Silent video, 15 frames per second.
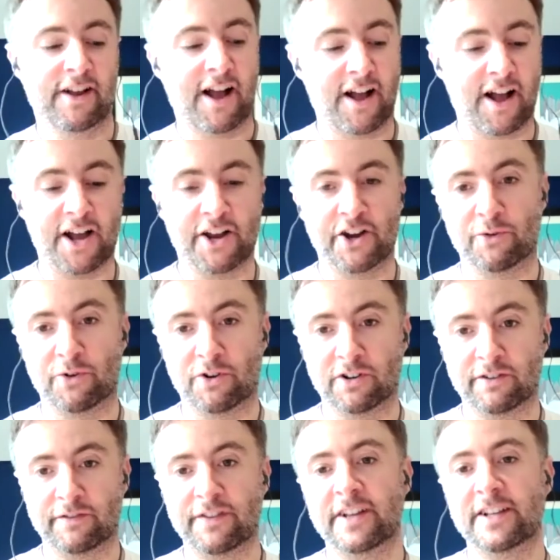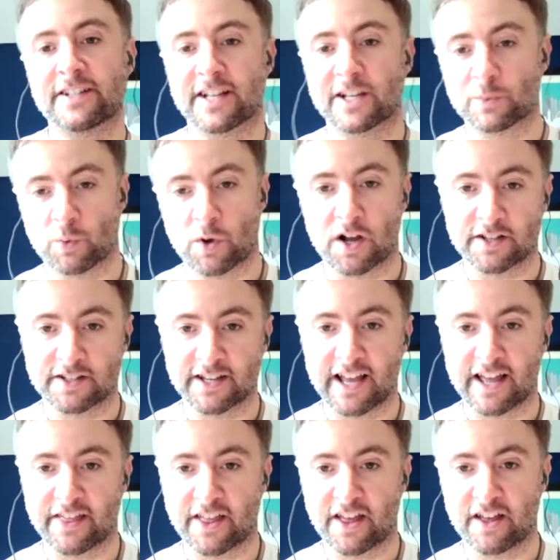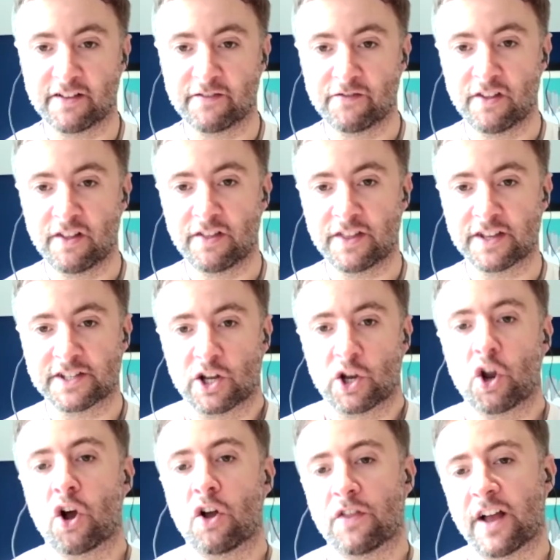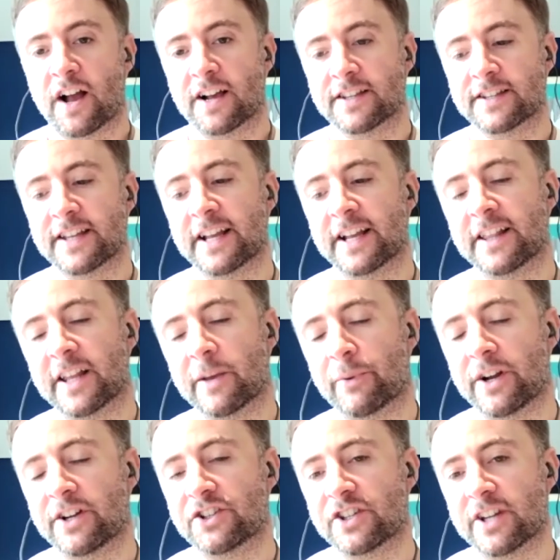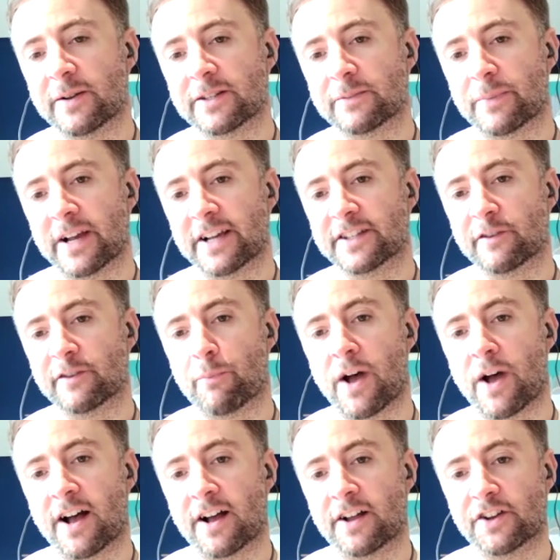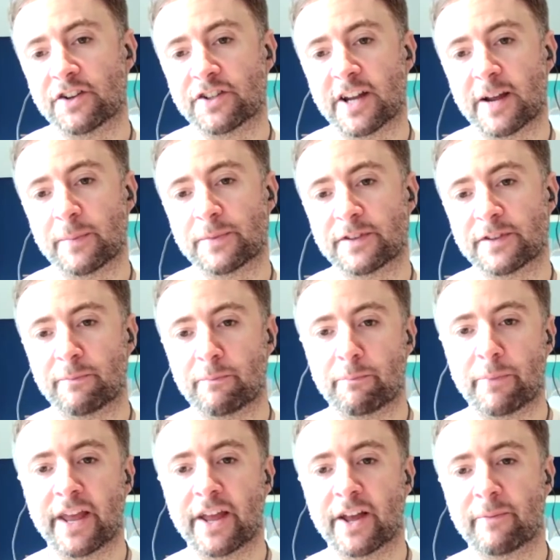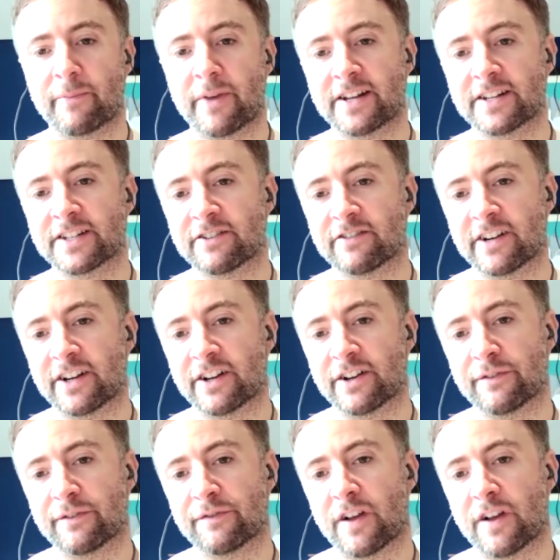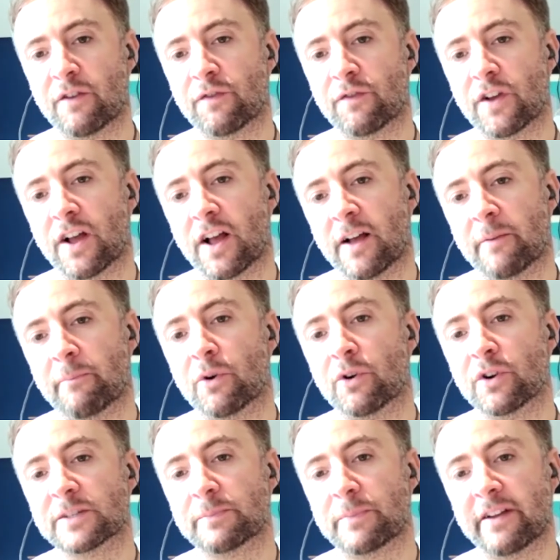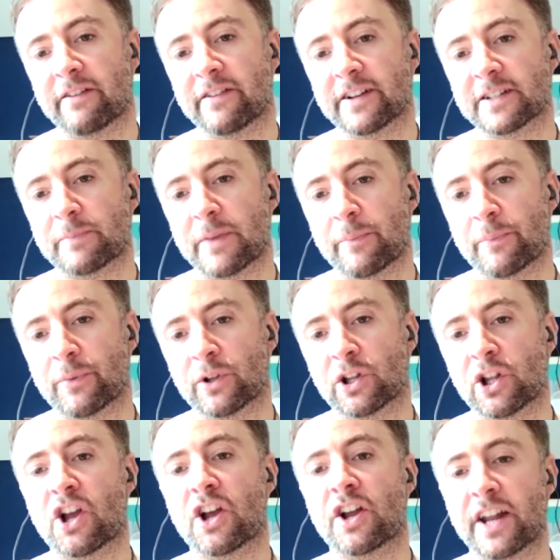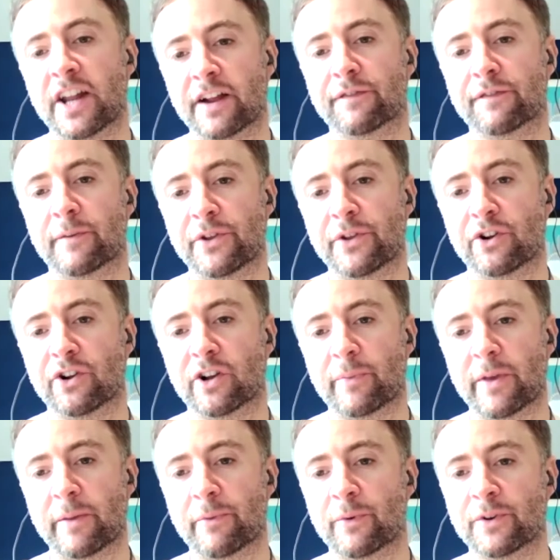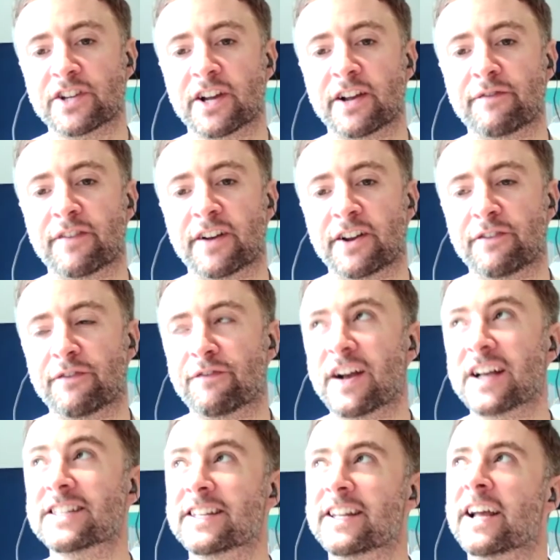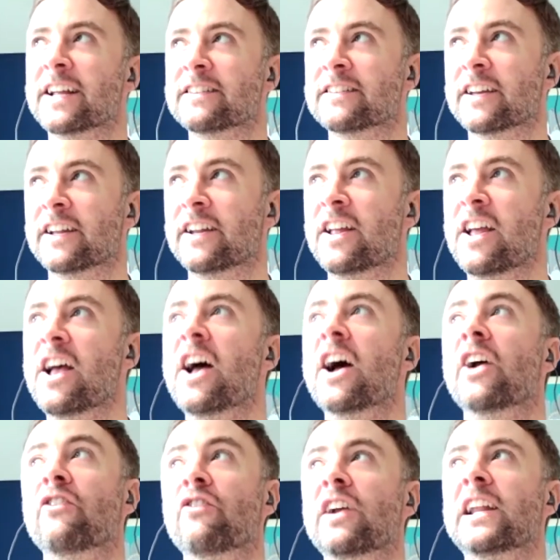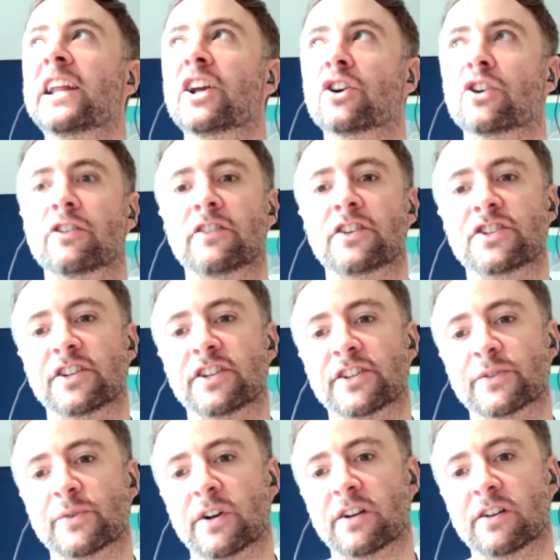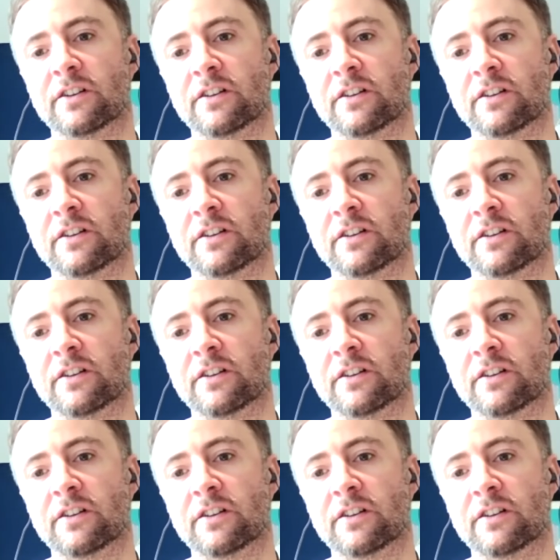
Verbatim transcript: I know all of this. Let's work together." there's a lot that I see in the apprenticeship space of partnerships and peer mentoring of, of um, more experienced people learning from younger people, which I find fascinating and really encouraging as well.